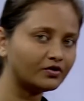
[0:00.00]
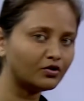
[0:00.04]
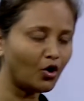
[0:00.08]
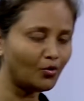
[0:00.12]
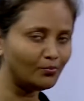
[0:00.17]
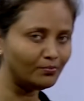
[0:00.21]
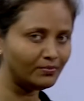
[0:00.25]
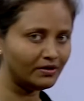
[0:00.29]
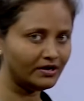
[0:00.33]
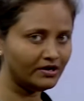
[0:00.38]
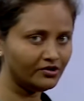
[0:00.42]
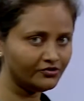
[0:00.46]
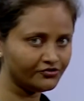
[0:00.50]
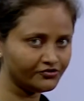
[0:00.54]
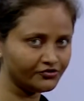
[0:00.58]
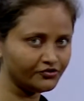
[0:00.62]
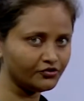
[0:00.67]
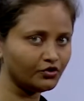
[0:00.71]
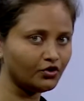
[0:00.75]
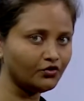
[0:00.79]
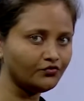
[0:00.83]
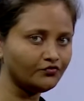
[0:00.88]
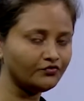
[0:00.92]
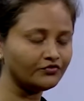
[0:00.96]
combination
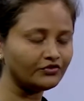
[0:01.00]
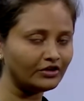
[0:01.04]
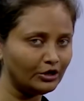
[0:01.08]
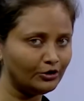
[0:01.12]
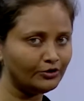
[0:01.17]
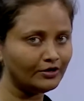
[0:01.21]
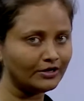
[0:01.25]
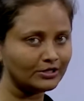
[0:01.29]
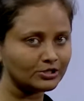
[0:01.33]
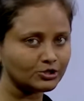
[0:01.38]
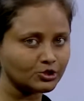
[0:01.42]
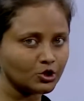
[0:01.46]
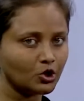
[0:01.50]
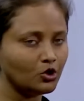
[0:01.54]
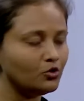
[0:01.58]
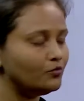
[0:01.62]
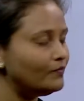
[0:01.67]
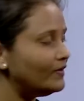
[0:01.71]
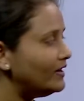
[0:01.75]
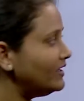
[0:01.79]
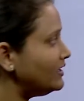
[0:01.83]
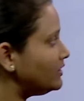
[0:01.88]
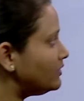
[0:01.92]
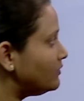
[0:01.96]
of solute and
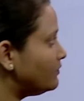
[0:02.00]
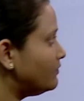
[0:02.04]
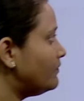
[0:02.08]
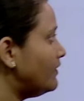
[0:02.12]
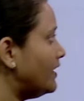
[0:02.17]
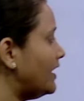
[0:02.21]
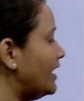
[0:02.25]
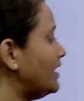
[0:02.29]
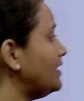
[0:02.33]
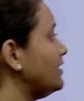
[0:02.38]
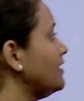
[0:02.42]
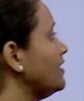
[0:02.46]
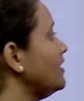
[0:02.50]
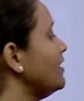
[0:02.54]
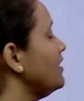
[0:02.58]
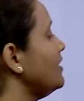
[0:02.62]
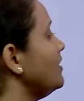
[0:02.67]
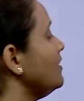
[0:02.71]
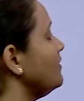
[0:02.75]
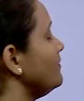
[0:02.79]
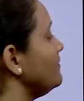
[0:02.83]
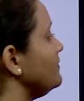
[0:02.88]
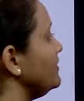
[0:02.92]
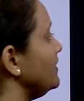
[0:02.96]
solvent, where
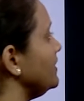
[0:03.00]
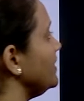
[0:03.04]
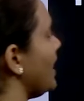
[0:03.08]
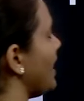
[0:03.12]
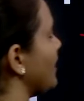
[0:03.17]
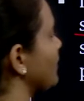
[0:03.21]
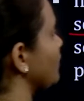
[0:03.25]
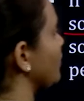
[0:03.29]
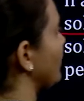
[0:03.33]
we are